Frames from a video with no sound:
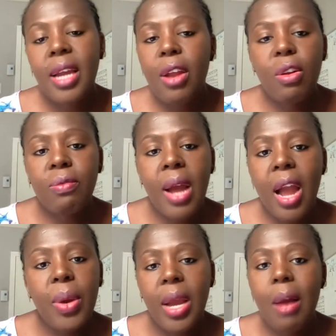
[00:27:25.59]
kind of
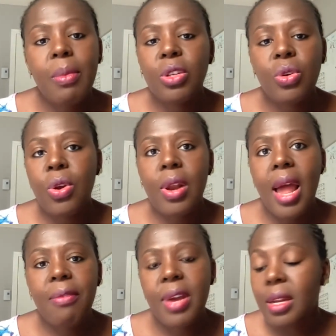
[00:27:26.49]
guy will come into your
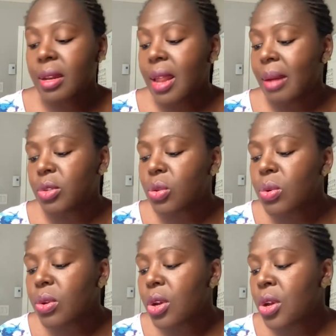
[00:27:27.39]
life anytime
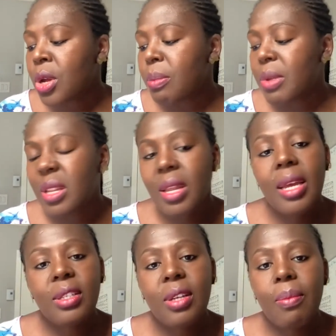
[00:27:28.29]
soon. But the
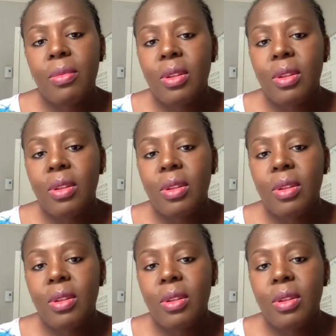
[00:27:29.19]
thing is,